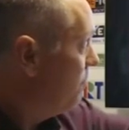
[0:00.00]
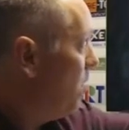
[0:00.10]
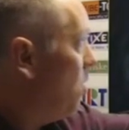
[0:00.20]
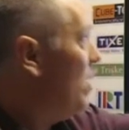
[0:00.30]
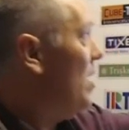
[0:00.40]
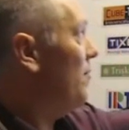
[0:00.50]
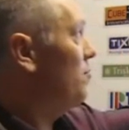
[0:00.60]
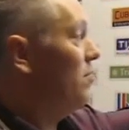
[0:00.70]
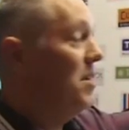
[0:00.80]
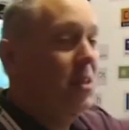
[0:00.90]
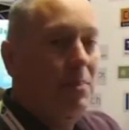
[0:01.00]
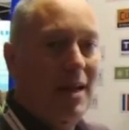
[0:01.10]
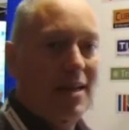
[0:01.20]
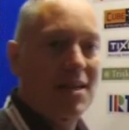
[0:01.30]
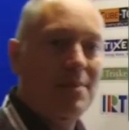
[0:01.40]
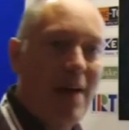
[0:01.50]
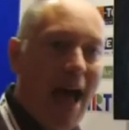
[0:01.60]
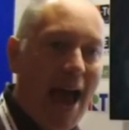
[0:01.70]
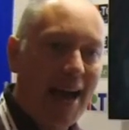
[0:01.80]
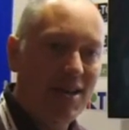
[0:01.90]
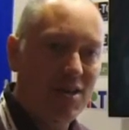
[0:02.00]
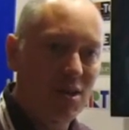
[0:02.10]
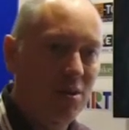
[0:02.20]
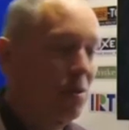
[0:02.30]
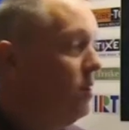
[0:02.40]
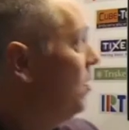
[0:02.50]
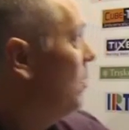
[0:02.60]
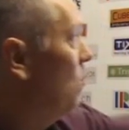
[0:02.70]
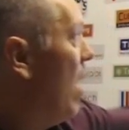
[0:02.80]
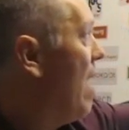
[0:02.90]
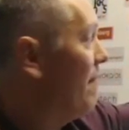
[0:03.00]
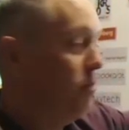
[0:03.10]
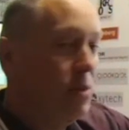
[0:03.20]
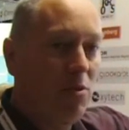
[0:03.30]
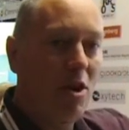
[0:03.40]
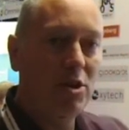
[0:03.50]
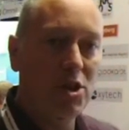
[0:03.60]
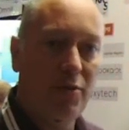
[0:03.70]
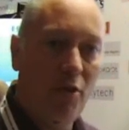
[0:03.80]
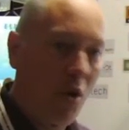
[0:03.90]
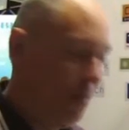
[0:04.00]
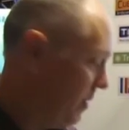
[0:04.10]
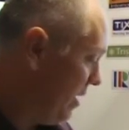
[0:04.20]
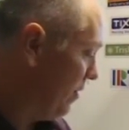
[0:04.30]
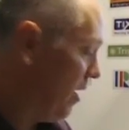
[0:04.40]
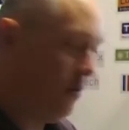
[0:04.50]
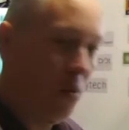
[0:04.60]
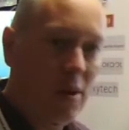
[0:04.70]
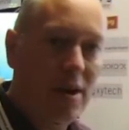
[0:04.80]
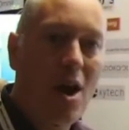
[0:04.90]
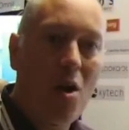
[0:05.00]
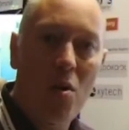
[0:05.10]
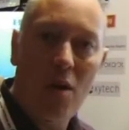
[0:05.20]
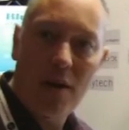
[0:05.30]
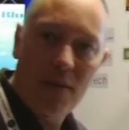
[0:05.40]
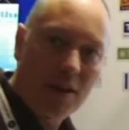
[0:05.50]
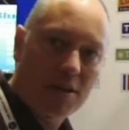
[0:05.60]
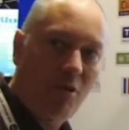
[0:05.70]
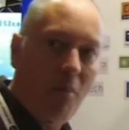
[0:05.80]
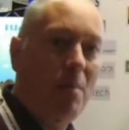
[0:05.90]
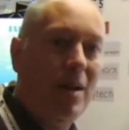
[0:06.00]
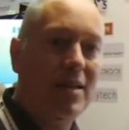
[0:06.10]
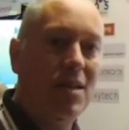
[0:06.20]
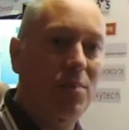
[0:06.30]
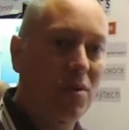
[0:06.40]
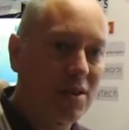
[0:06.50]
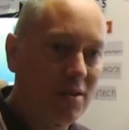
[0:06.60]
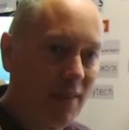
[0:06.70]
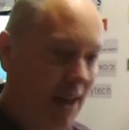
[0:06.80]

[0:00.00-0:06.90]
but we have traceability back to where it was branched from, and therefore we know the interoperability point of